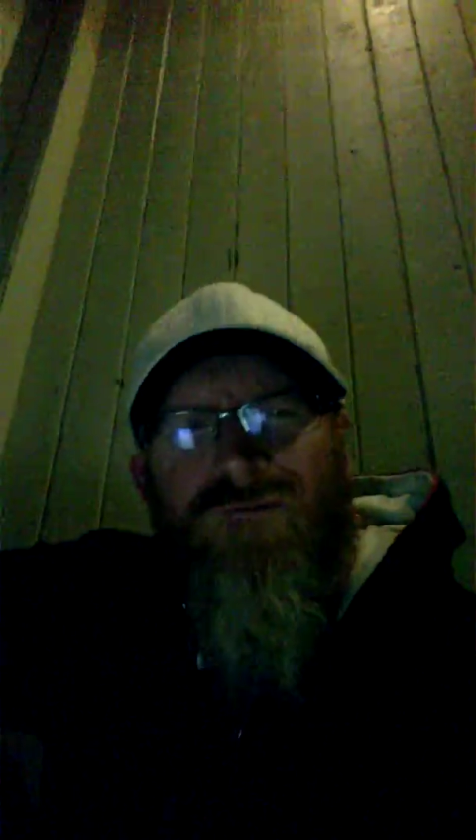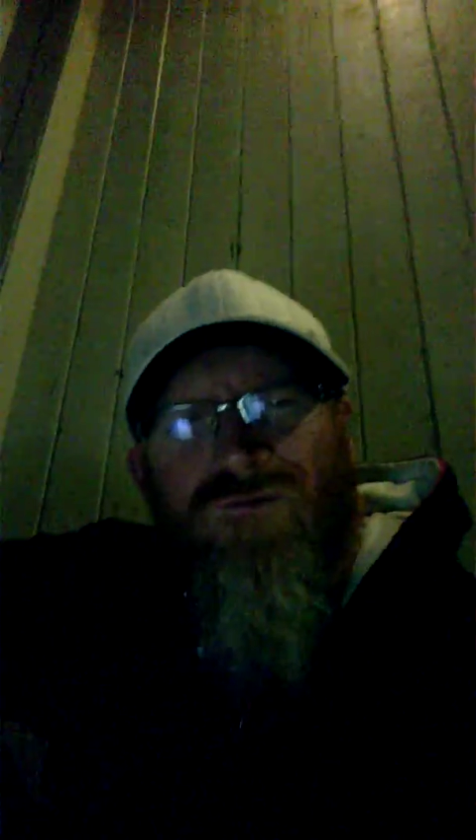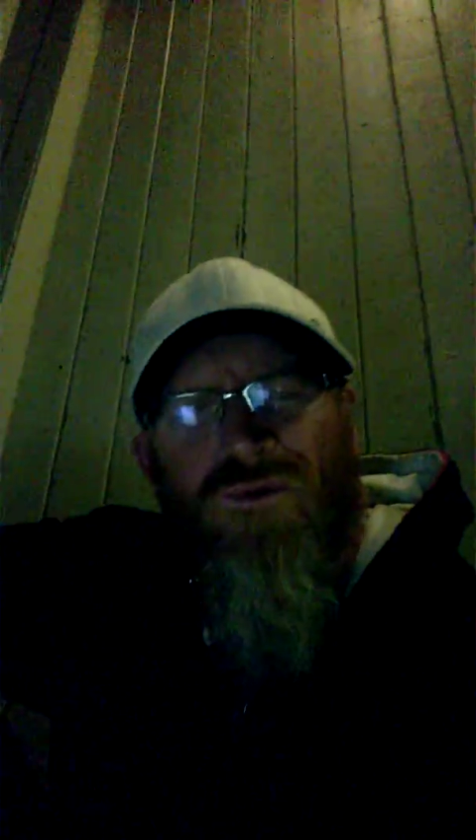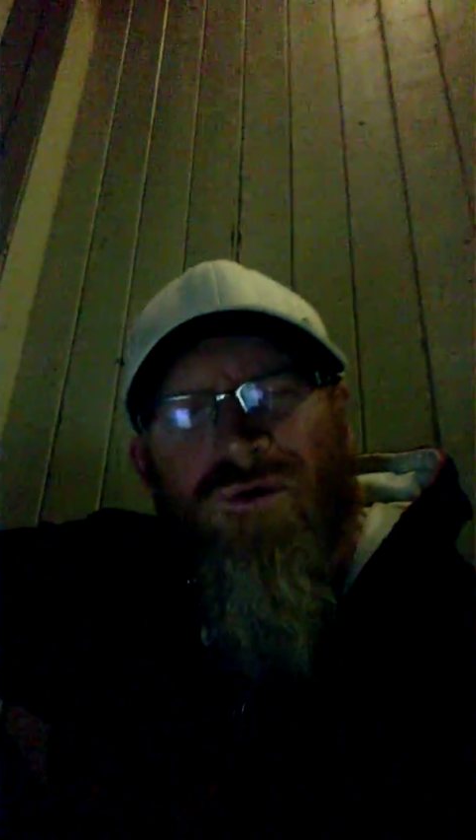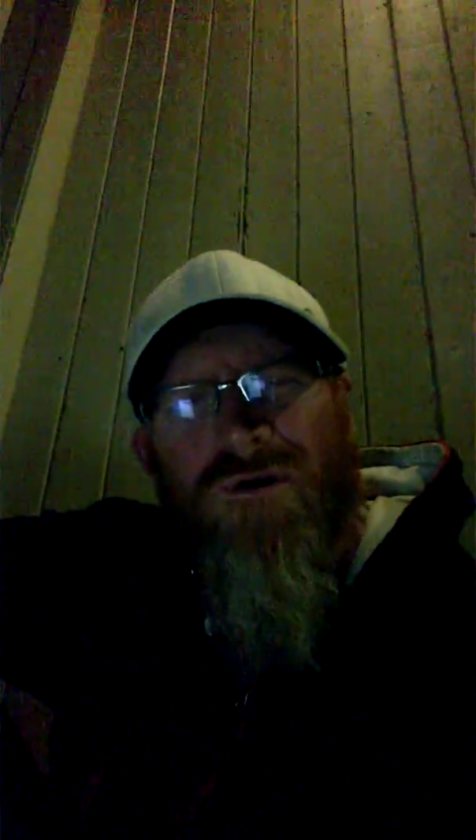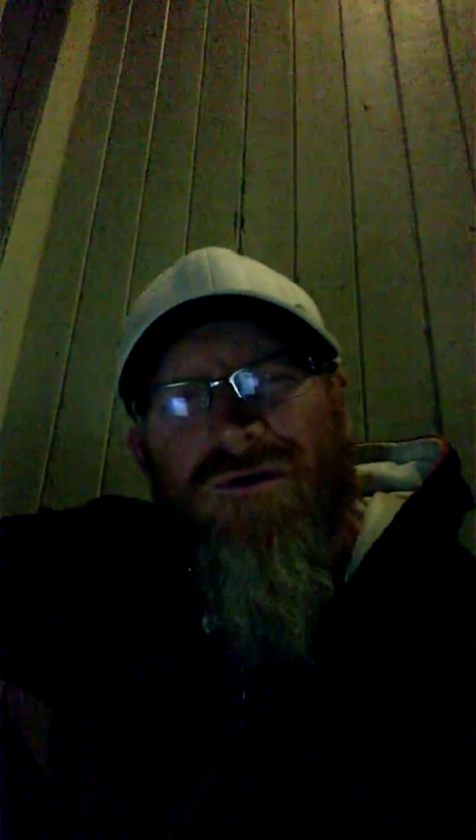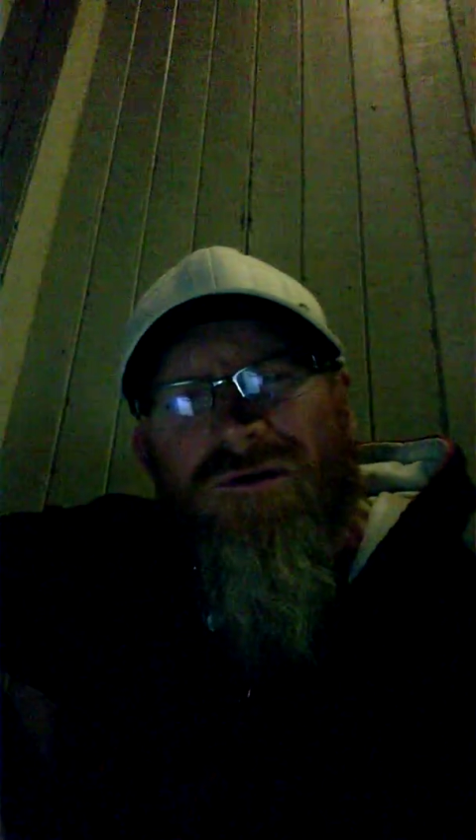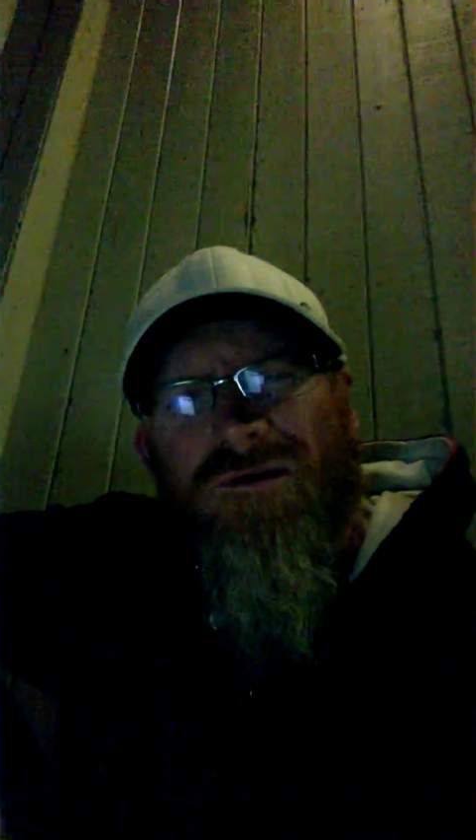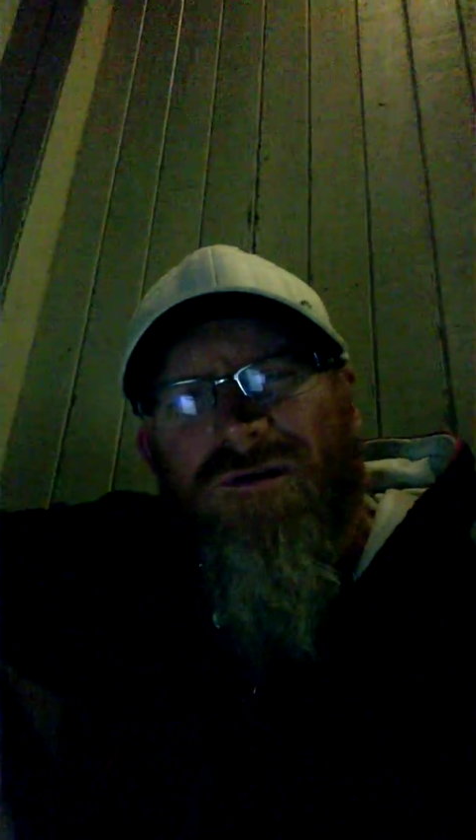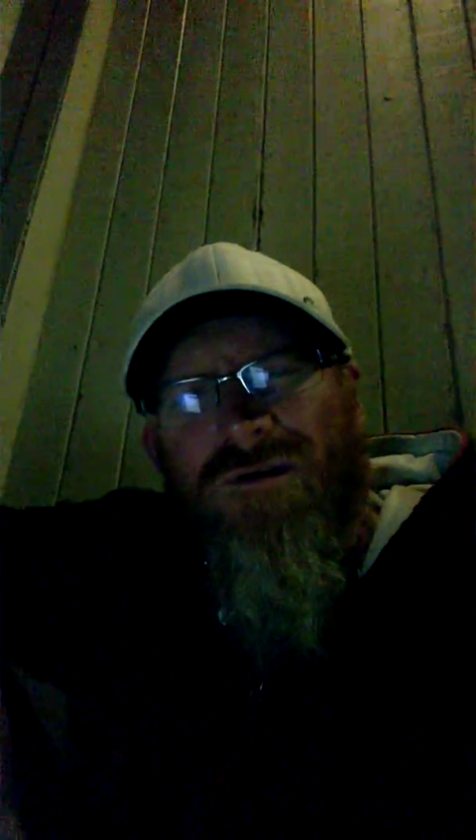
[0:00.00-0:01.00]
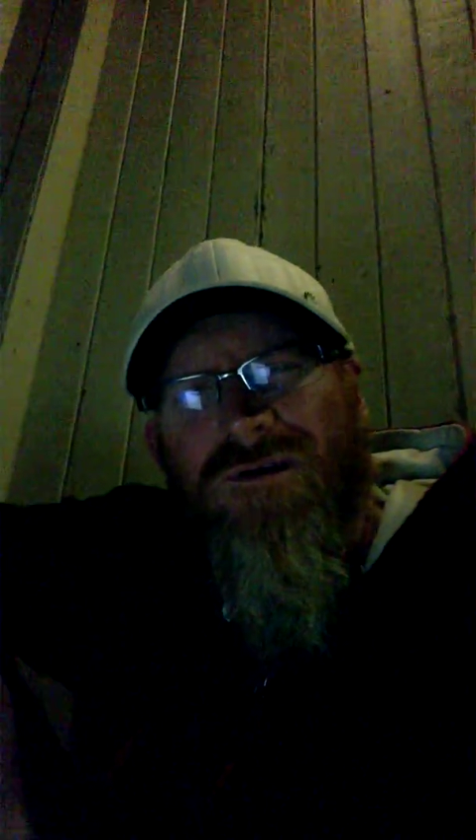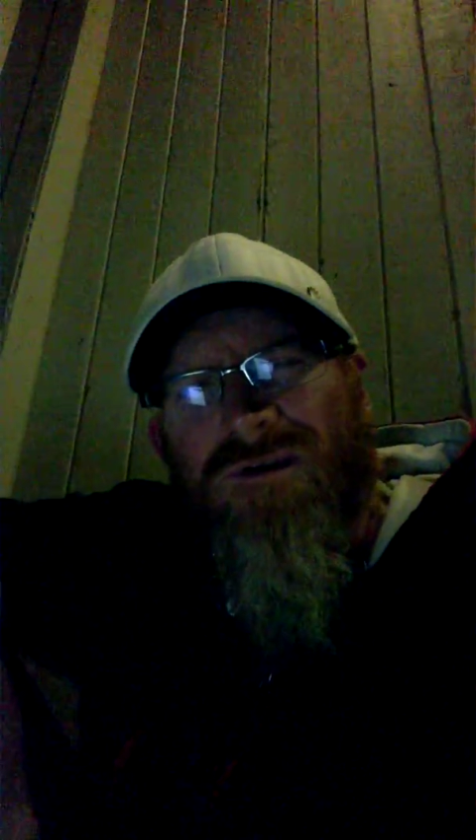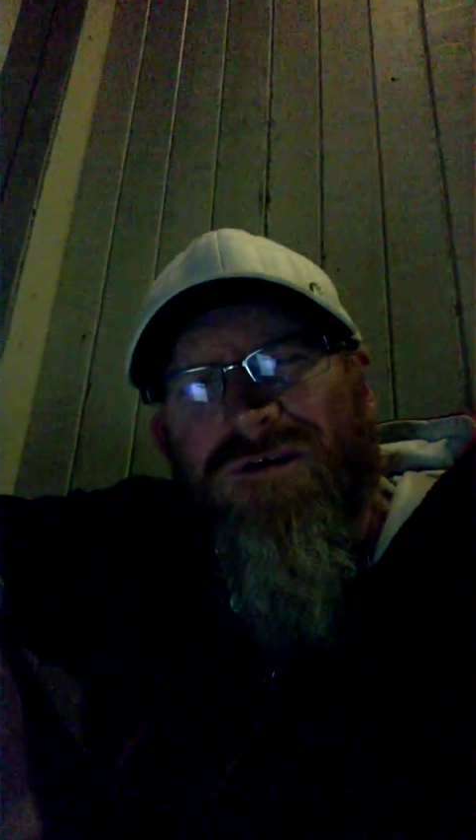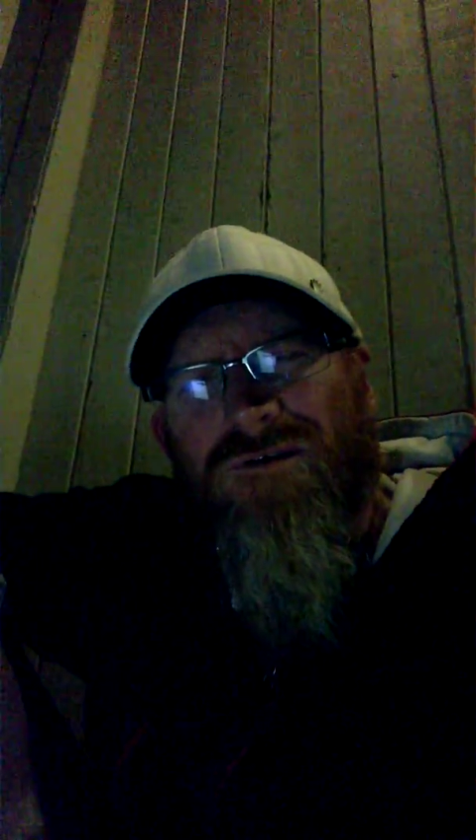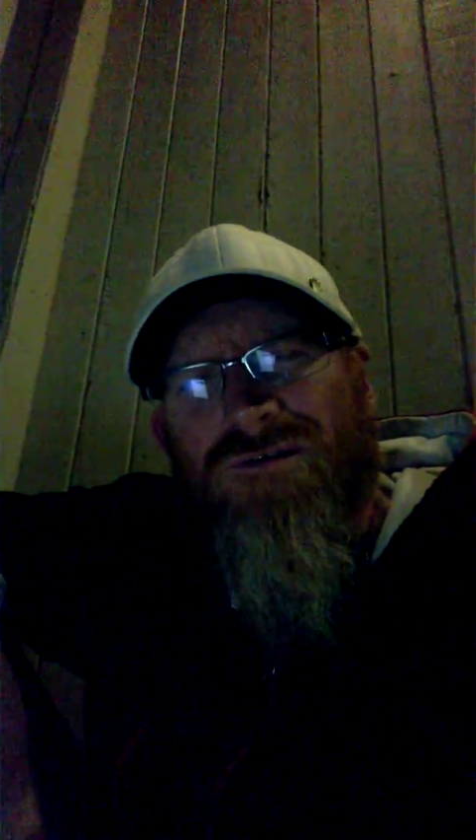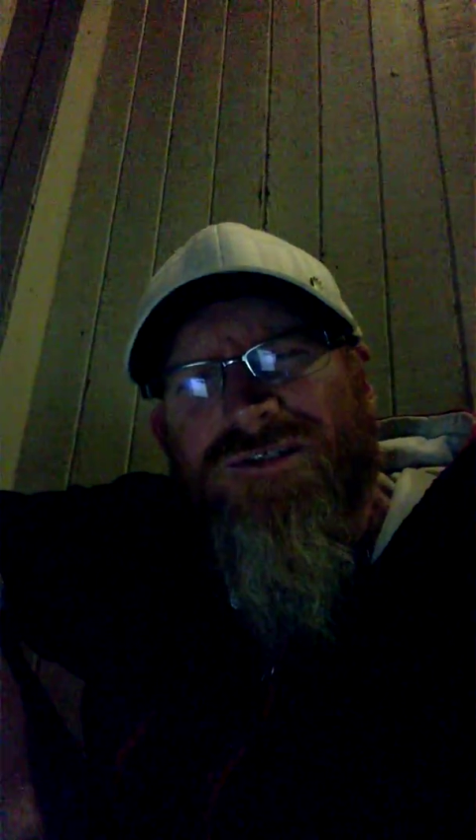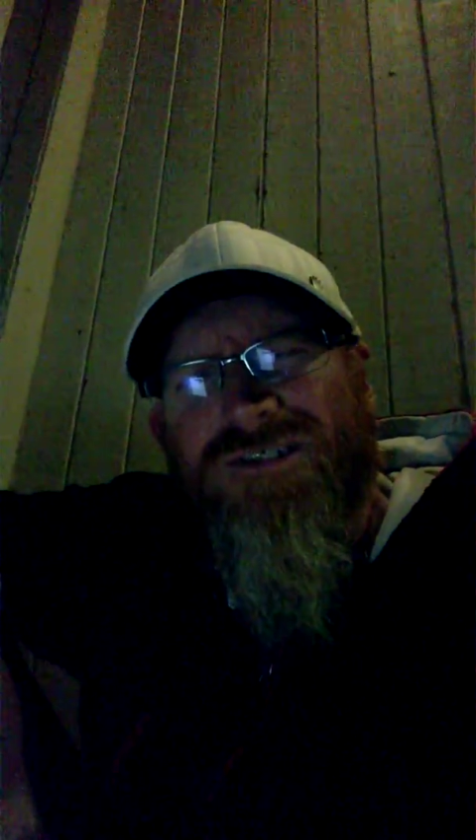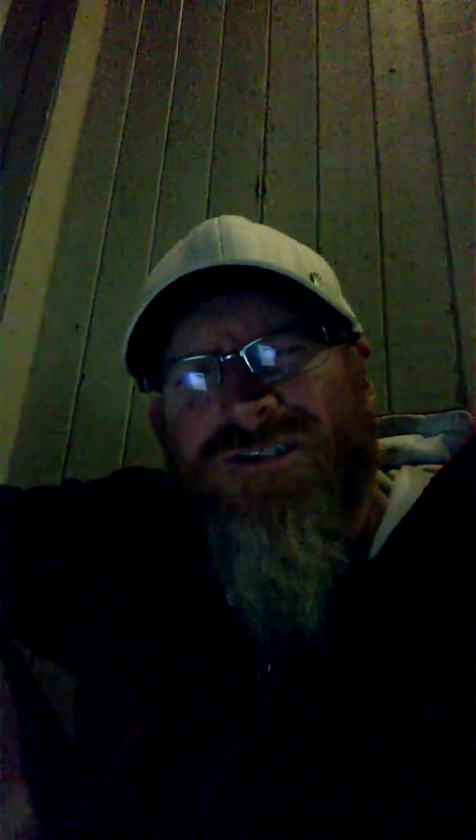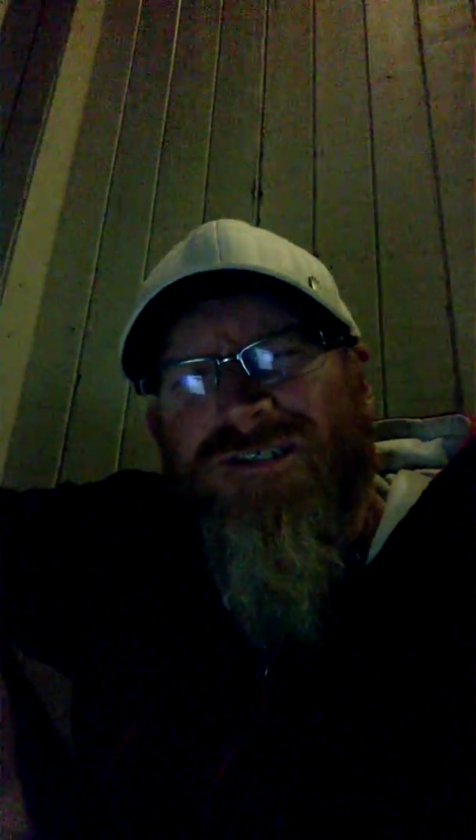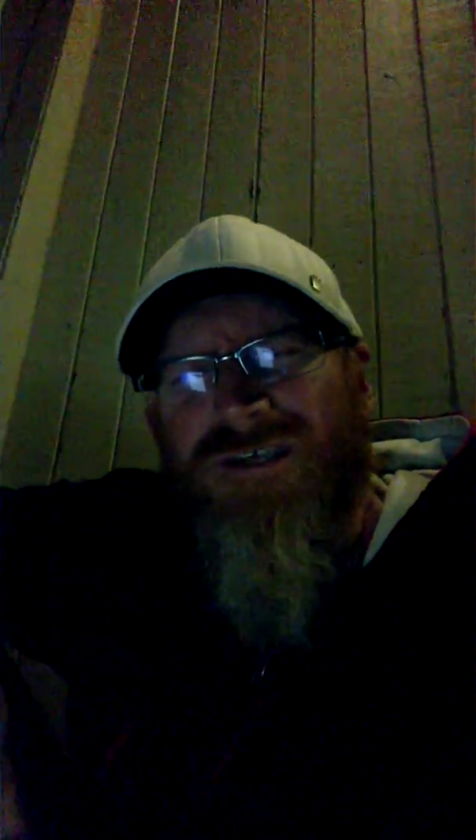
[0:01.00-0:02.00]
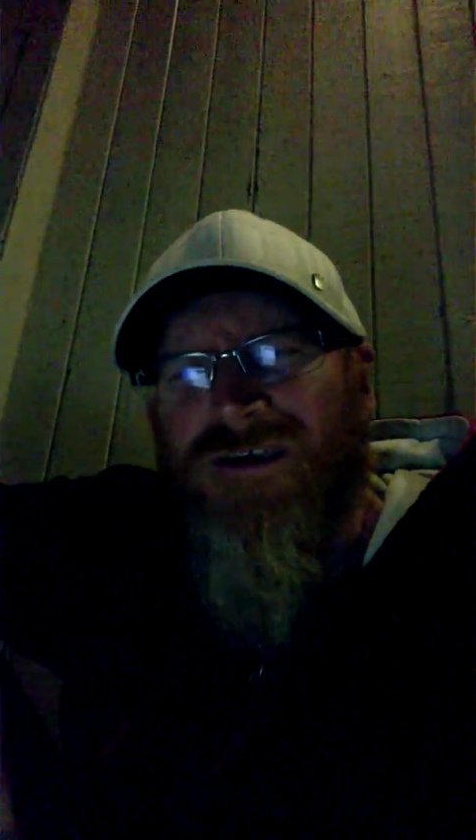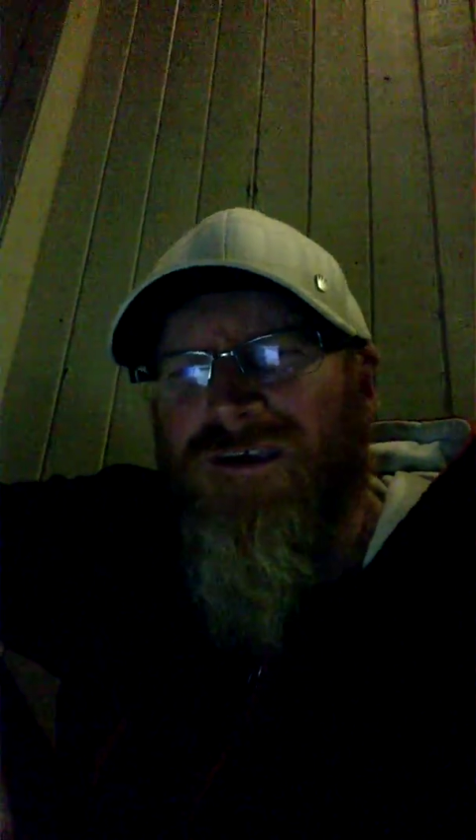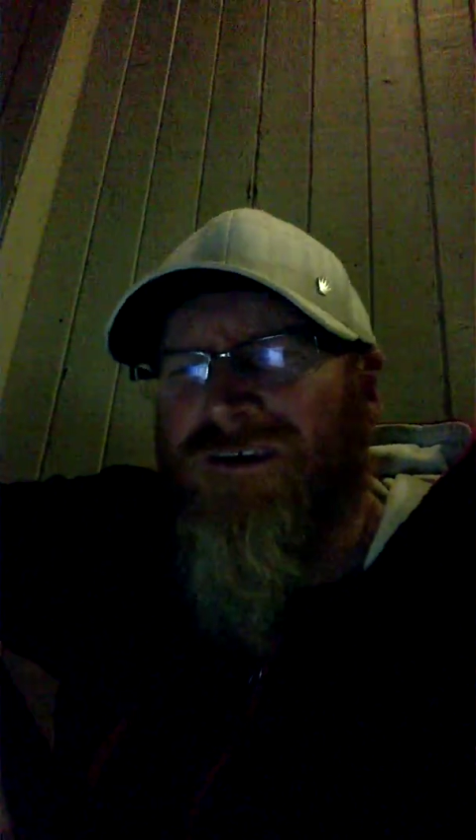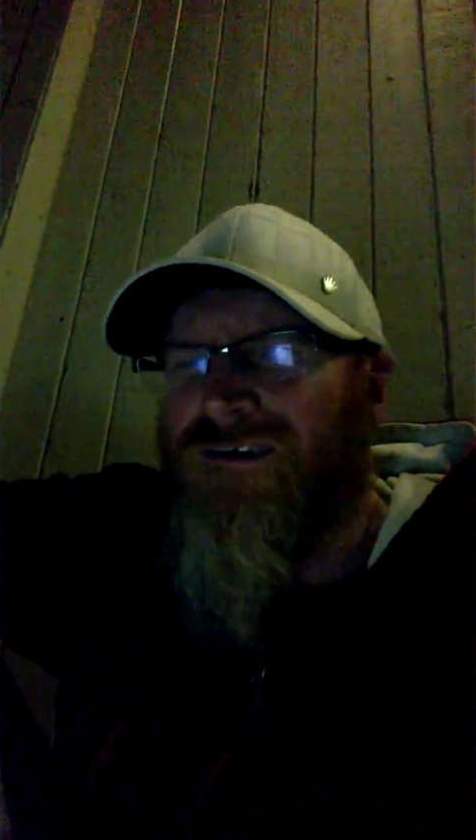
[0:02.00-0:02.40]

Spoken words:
for. It's just like,